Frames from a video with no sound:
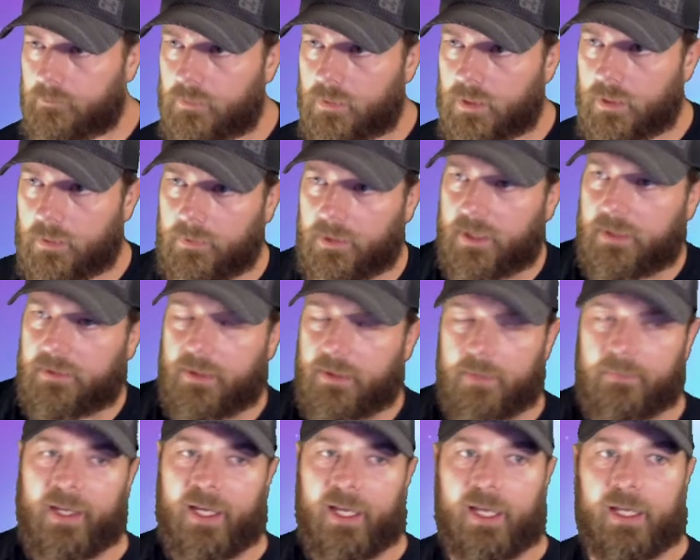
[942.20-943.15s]
I'm going to have to
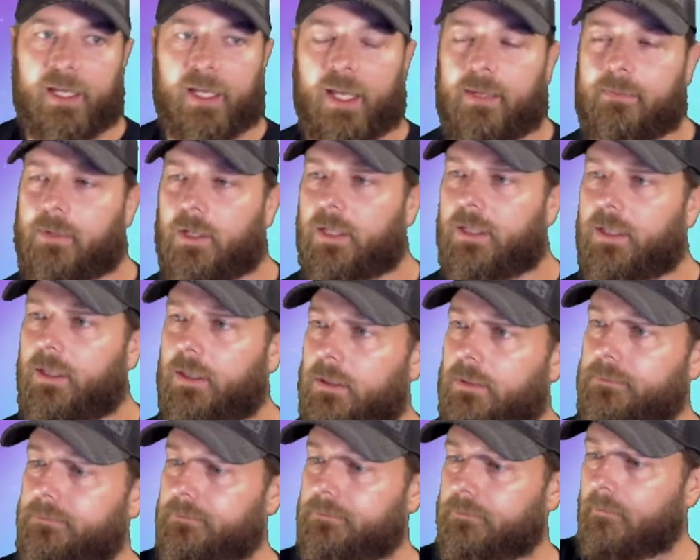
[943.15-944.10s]
get my A game on
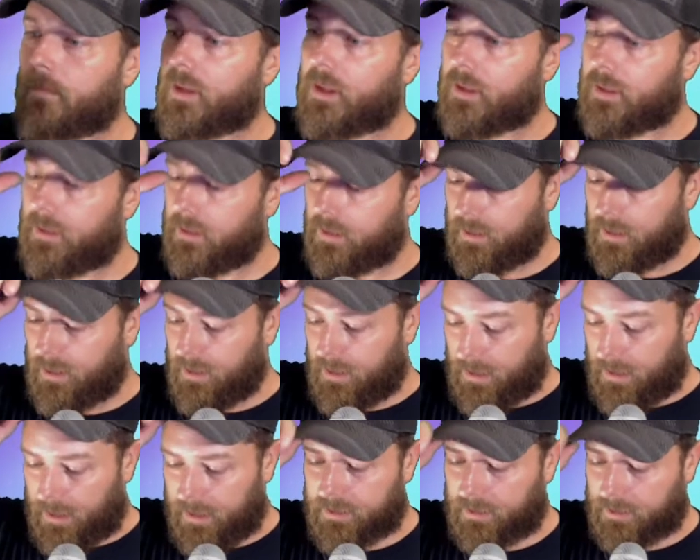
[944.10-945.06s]
here.
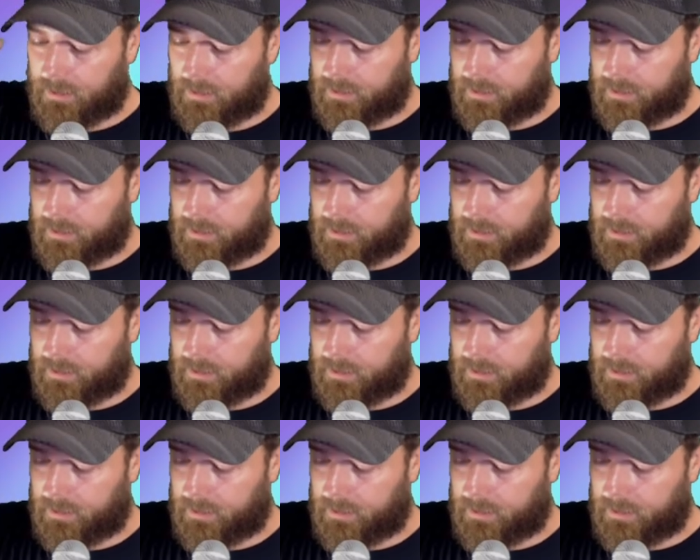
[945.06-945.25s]
That's a little